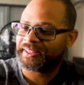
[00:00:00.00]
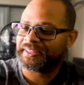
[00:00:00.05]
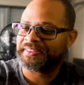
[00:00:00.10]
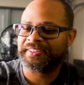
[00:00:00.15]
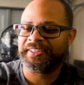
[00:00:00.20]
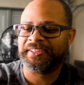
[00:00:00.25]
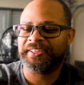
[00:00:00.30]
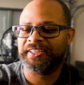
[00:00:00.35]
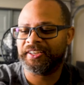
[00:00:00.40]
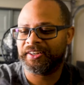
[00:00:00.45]

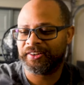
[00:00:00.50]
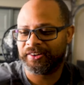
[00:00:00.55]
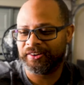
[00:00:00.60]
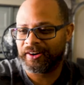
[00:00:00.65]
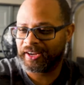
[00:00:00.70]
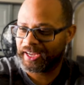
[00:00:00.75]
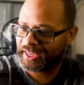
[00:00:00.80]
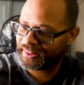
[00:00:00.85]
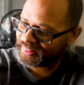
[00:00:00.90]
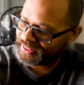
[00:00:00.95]
that's in here,
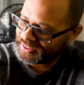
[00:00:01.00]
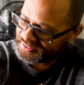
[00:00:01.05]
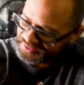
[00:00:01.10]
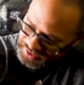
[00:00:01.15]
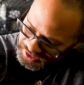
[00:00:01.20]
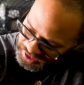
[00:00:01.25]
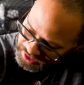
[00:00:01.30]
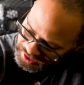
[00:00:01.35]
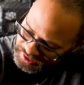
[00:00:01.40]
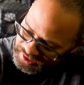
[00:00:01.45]
I
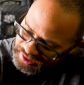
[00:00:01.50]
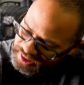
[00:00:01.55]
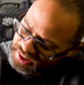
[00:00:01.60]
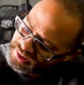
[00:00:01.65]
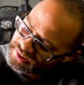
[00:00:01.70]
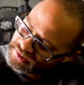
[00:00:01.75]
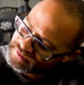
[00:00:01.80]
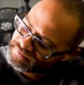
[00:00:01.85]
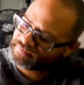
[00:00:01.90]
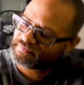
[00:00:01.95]

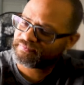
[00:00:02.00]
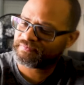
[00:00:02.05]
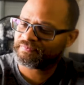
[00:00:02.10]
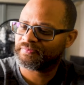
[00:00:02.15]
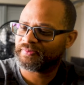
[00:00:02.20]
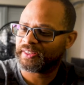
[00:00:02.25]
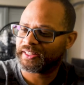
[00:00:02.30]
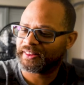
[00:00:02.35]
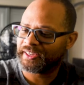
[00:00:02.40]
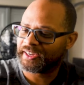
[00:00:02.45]

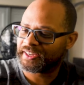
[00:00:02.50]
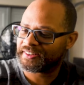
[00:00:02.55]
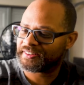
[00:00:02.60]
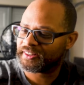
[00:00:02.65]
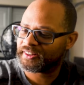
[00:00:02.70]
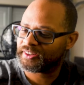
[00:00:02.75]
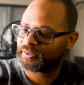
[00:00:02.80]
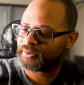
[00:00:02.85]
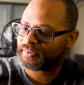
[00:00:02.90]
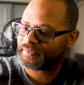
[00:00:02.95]
think I
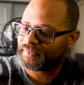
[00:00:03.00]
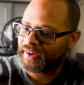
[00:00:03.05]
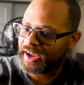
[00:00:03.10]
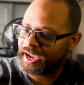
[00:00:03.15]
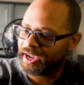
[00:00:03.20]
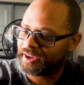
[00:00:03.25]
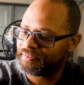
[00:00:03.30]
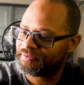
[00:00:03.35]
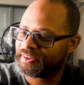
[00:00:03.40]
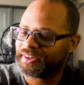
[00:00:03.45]
said there was
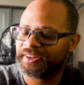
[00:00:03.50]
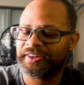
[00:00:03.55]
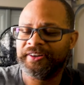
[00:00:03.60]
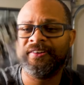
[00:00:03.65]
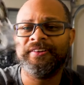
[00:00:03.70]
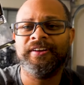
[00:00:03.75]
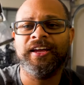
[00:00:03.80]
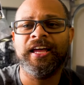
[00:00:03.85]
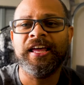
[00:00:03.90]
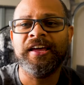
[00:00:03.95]
5 in
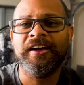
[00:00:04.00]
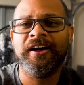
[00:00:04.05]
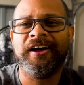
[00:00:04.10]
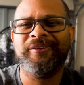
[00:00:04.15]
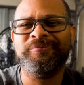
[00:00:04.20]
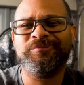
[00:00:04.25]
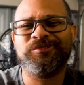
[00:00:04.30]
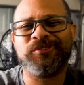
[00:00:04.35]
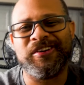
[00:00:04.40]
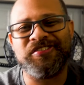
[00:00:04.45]
here.
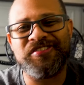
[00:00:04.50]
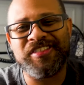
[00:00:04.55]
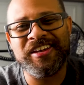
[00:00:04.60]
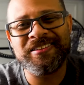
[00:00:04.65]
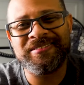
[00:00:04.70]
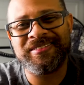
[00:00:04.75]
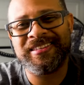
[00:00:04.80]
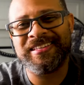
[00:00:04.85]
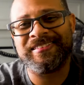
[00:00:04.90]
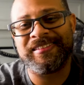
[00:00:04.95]
So I
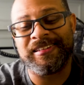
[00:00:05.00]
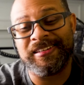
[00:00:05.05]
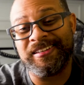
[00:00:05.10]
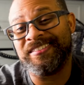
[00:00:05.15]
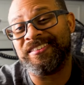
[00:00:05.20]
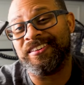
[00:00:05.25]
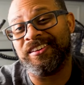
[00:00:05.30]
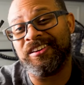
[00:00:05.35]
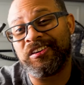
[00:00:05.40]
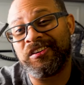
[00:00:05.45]
think this
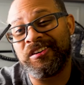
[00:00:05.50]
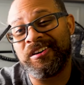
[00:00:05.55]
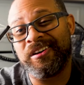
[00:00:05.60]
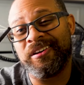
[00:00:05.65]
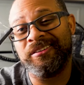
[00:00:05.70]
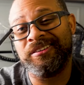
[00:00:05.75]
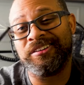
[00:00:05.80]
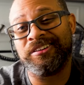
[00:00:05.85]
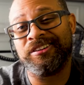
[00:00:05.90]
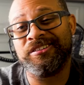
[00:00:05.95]
is Lunker
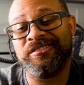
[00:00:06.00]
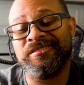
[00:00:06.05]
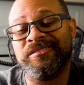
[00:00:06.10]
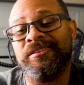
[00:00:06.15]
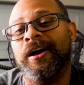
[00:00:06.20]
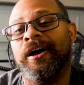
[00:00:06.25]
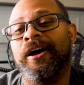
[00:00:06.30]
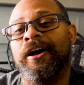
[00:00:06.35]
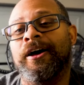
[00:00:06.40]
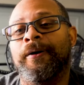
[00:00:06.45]
Hunter's
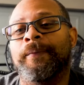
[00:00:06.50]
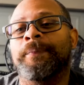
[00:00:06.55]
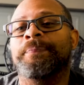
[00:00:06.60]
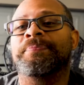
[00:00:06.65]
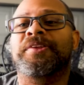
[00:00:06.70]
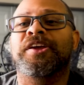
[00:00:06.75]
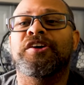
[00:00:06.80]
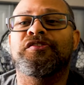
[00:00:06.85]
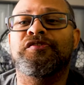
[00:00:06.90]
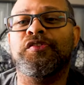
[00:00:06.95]

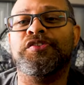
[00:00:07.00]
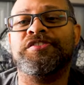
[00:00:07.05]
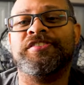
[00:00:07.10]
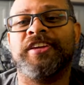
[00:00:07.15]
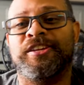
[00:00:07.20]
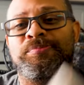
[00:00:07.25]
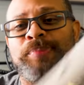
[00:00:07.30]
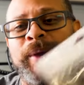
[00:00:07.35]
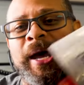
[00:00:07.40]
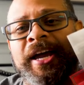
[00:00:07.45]

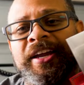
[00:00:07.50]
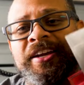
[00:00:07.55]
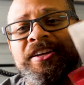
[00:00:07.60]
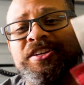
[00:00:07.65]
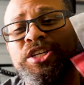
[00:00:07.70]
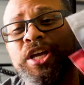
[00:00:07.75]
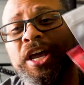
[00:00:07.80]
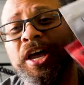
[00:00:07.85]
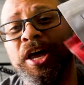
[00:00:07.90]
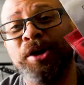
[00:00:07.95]
full-size
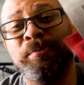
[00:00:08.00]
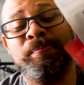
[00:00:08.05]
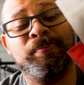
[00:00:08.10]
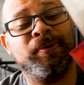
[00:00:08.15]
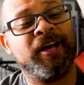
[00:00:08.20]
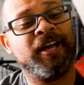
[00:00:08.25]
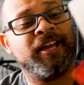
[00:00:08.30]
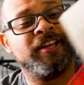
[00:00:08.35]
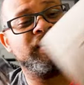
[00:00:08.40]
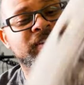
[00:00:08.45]
package,
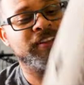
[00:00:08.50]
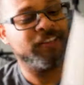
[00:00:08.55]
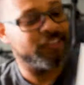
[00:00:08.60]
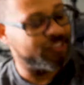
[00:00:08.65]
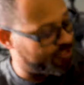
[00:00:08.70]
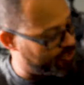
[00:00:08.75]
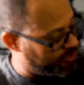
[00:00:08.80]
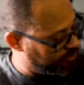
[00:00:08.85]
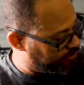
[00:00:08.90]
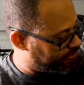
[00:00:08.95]
but
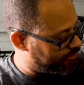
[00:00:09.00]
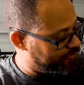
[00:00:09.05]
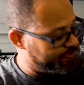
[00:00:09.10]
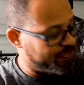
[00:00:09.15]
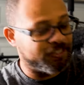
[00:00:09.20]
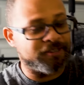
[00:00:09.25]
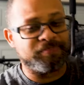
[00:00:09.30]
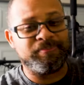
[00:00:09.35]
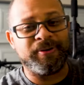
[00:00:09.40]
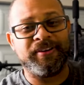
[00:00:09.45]
just
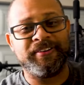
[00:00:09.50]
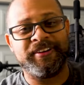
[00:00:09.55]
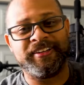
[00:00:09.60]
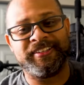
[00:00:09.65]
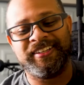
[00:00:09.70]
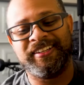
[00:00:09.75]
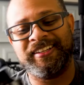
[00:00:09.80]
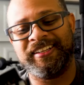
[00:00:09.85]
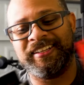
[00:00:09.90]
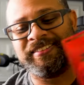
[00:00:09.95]
even comparing
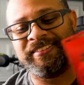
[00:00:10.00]
it to the